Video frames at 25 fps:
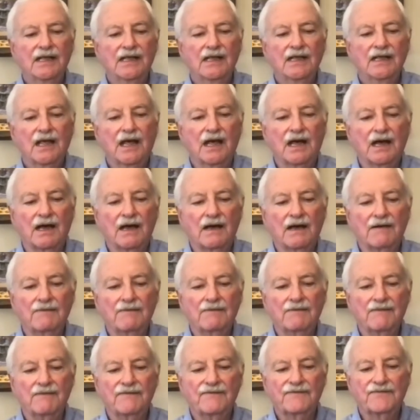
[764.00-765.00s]

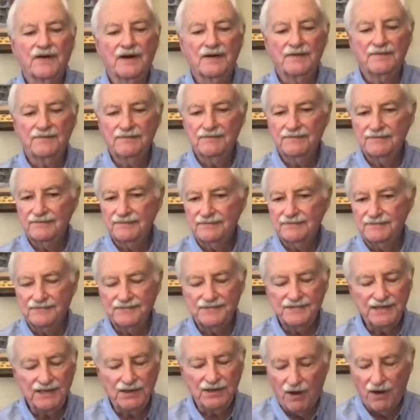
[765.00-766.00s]
from
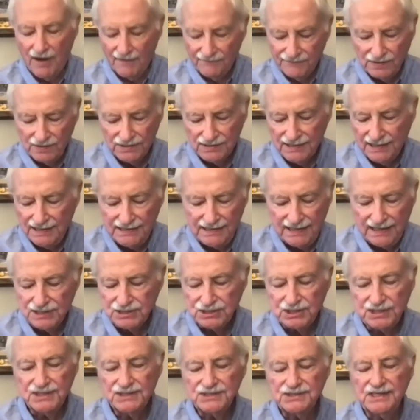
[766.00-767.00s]
the awful
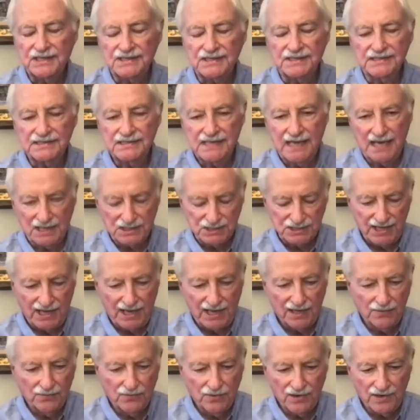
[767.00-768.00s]
conditions that the
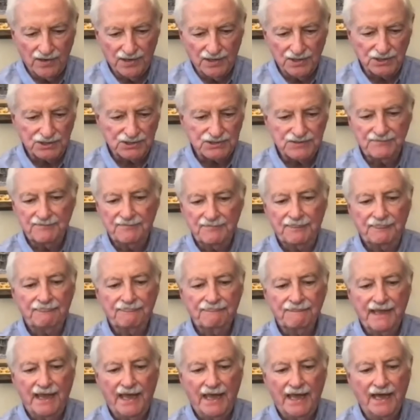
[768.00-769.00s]
textile workers
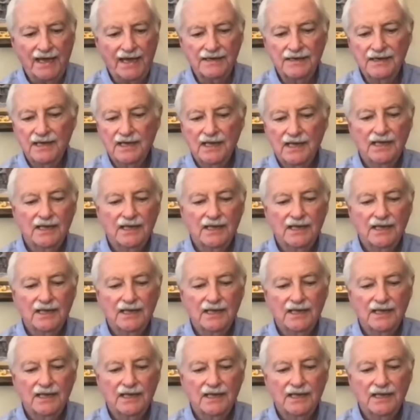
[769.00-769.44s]
had.